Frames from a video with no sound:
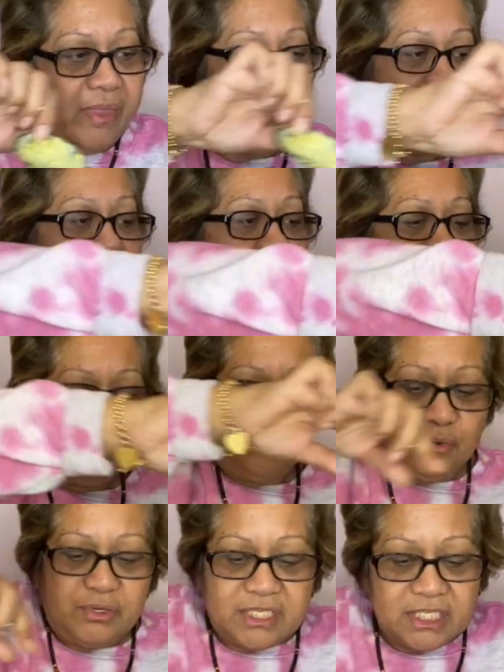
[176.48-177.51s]
so the
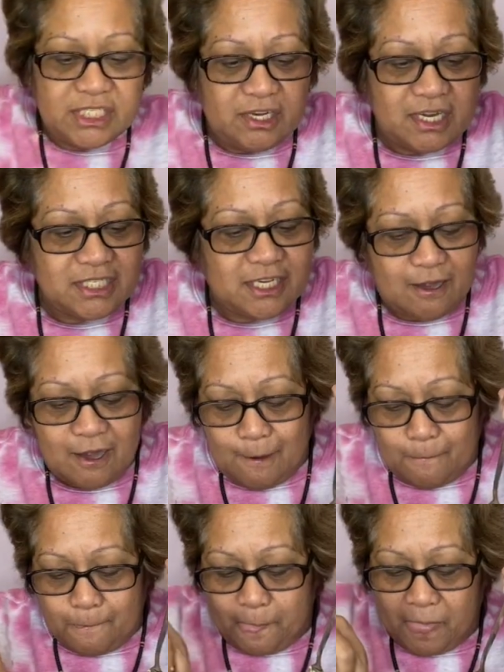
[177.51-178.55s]
sauce is nice
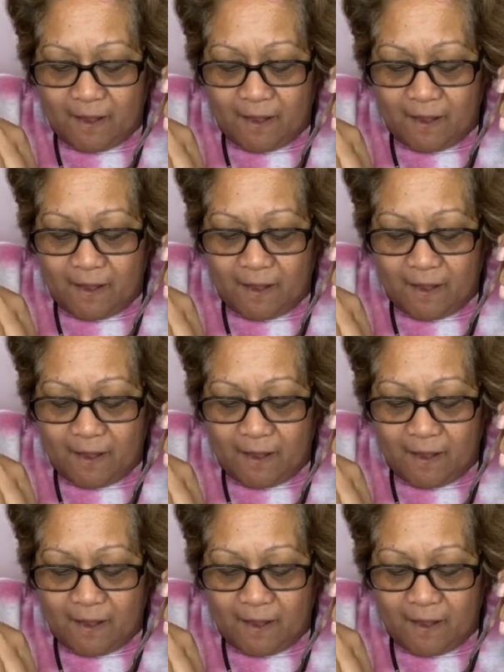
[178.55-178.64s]
and